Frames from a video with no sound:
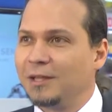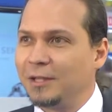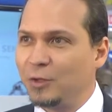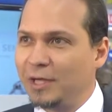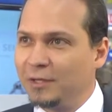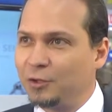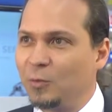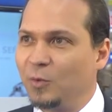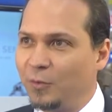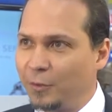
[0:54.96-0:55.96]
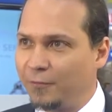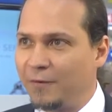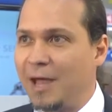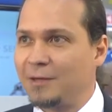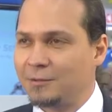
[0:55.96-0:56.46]
that you can determine very
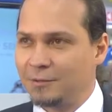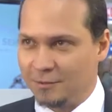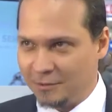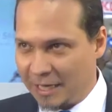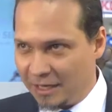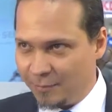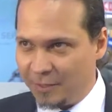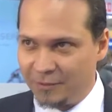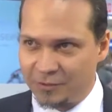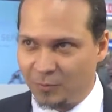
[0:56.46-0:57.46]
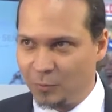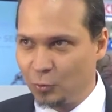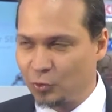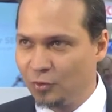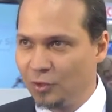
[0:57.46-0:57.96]
fast the element
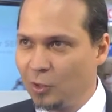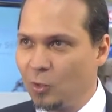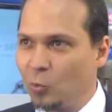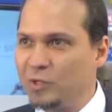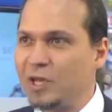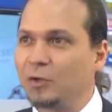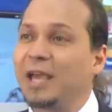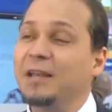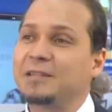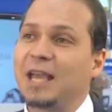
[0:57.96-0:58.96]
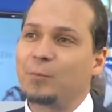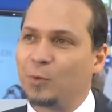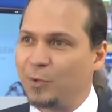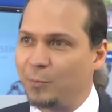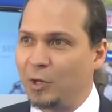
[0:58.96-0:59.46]
distribution without any
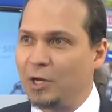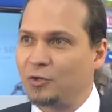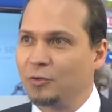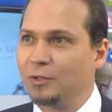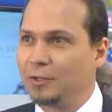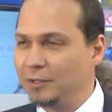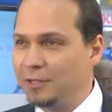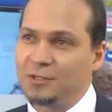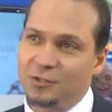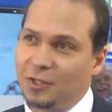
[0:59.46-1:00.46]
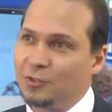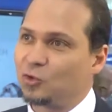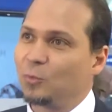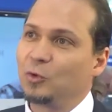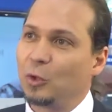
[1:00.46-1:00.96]
sample preparation. This is the
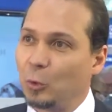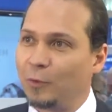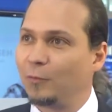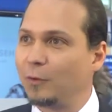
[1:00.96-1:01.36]
instrument you're looking